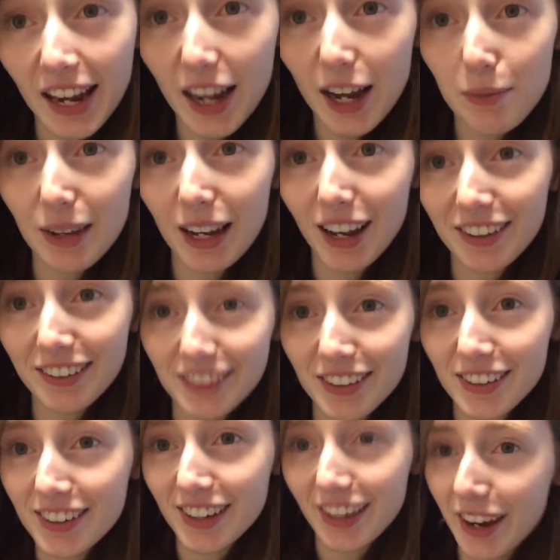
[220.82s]
I'm in
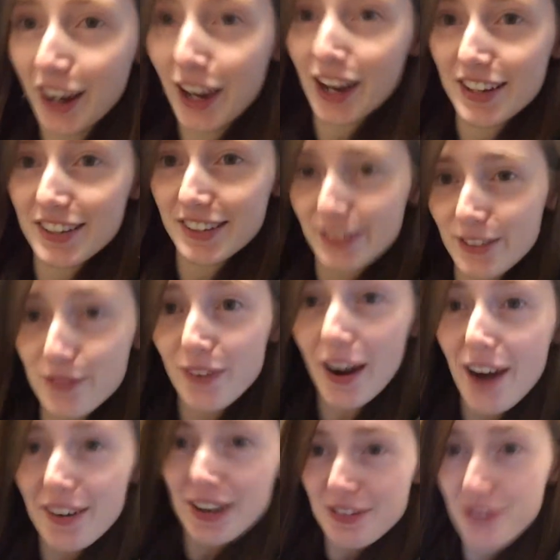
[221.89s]
London in Kirsty's
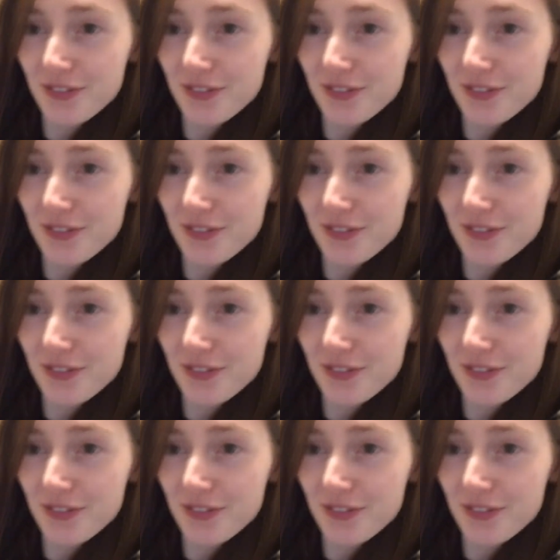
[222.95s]
very